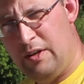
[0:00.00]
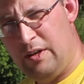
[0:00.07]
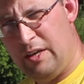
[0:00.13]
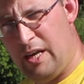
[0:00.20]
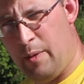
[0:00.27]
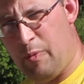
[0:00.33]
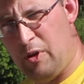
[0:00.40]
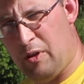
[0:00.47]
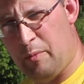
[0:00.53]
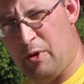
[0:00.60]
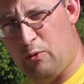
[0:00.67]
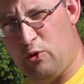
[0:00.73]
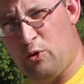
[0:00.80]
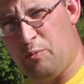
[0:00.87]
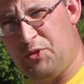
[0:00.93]
Keeping them at
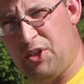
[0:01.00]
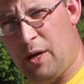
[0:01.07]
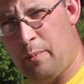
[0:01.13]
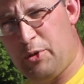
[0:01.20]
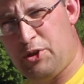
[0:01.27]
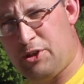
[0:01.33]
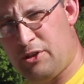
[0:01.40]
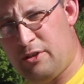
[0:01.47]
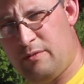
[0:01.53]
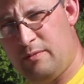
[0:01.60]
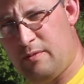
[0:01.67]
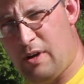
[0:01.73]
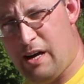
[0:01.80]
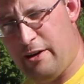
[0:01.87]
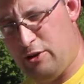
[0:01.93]
room temperature,
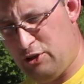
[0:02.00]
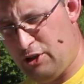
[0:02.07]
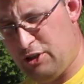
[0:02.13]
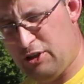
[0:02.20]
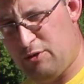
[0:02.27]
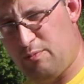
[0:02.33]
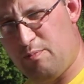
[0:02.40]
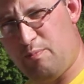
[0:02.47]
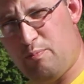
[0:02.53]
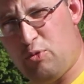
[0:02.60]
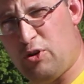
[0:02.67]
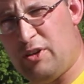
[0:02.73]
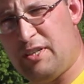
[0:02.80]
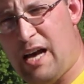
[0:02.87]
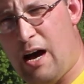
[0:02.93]
I usually just
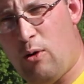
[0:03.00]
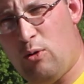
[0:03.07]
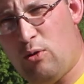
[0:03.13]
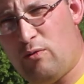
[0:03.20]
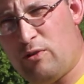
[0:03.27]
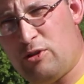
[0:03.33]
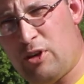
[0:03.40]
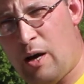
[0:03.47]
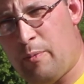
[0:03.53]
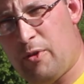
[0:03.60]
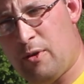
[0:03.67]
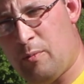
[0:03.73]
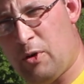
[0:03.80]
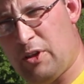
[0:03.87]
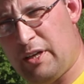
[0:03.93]
put a towel over top of
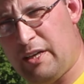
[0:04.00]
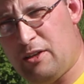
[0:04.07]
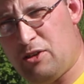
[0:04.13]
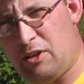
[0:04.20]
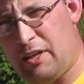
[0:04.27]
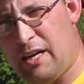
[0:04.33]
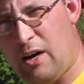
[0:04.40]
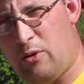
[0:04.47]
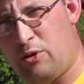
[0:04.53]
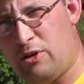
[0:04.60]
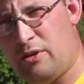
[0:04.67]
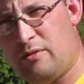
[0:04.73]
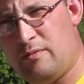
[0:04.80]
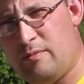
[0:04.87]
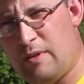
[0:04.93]
them on the kitchen
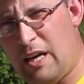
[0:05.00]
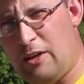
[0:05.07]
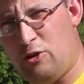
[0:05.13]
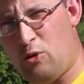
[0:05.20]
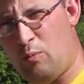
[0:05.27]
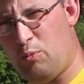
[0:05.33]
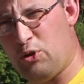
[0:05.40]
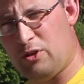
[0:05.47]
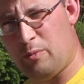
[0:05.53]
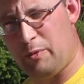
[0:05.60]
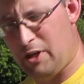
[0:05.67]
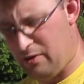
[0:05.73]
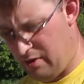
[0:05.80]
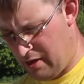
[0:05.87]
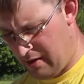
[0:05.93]
counter and don't put them
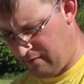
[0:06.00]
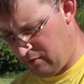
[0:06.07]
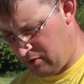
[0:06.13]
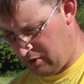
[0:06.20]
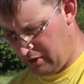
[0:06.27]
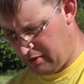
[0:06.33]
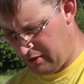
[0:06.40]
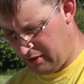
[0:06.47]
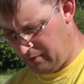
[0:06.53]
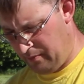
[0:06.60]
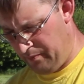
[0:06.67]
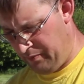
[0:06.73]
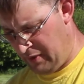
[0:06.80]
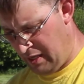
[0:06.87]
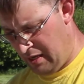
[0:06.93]
near the oven or anything,
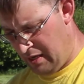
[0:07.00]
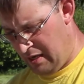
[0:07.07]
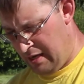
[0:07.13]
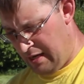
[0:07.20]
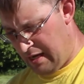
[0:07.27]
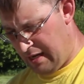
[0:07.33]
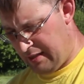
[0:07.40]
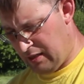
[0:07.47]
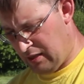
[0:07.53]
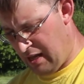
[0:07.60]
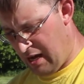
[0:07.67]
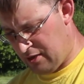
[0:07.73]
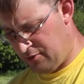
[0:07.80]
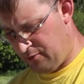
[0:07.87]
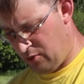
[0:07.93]
and they'll
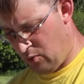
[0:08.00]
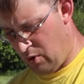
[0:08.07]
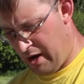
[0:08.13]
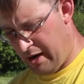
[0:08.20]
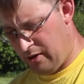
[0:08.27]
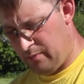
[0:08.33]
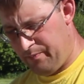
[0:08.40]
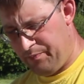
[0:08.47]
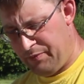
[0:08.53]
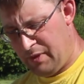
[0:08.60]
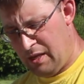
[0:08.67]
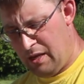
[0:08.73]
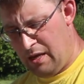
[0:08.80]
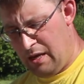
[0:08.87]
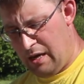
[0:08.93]
last for a while.
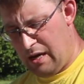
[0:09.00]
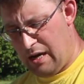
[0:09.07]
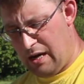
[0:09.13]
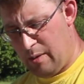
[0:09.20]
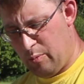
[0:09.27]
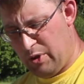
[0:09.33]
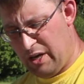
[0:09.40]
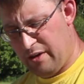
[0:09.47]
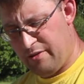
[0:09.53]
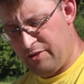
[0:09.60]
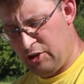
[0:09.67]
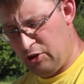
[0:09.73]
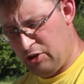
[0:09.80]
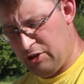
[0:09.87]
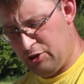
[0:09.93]
The other
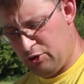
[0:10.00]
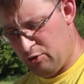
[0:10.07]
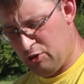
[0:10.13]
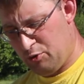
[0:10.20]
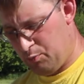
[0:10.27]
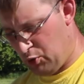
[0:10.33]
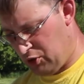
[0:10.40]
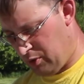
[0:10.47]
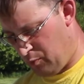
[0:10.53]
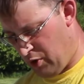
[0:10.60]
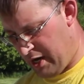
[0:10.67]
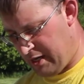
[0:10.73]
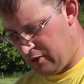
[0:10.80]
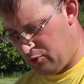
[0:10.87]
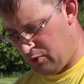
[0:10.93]
thing you can do is put them
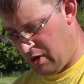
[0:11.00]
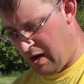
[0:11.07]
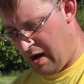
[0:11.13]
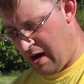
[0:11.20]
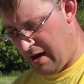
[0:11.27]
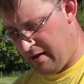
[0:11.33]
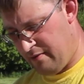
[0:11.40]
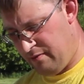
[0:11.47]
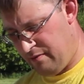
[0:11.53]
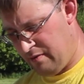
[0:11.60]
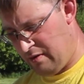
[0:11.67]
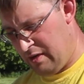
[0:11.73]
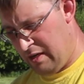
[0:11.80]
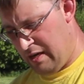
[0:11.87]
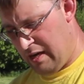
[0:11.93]
right into a hive
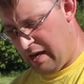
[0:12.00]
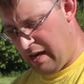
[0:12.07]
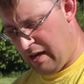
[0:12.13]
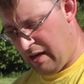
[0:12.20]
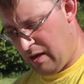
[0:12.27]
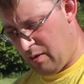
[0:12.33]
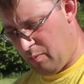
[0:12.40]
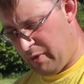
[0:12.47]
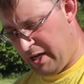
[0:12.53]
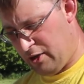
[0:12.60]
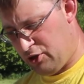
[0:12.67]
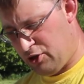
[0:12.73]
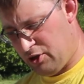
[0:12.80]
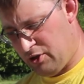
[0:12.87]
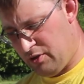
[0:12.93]
and make
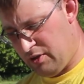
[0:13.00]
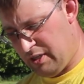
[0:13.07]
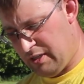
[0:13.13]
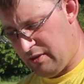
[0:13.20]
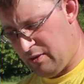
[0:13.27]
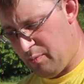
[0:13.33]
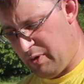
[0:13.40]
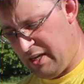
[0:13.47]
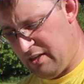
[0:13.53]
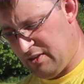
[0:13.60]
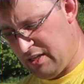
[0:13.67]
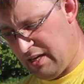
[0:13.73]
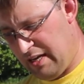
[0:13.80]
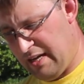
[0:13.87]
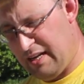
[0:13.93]
sure that the bees
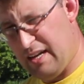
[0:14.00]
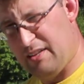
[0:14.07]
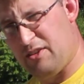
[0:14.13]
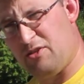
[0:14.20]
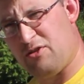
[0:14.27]
can get at the